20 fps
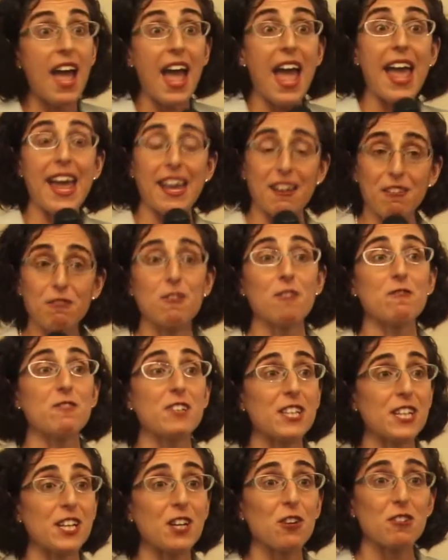And 50
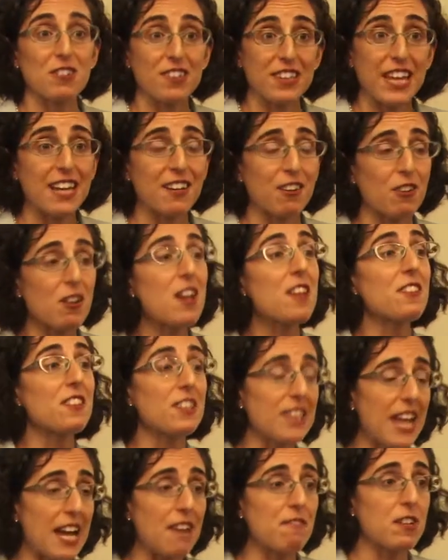years later, the
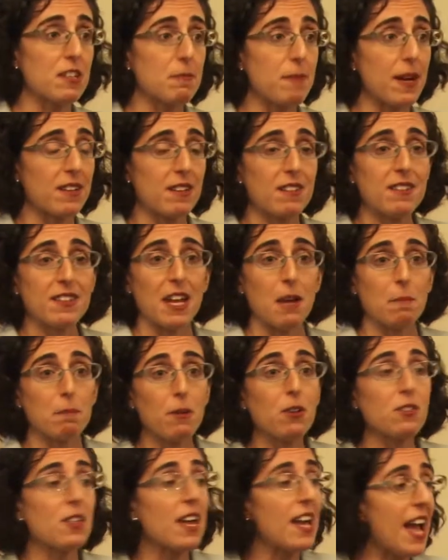life expectancy at
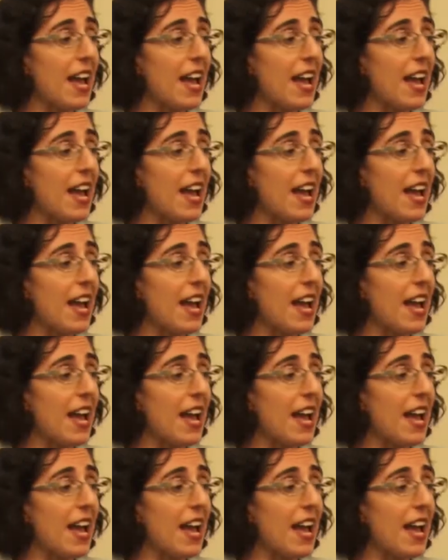birth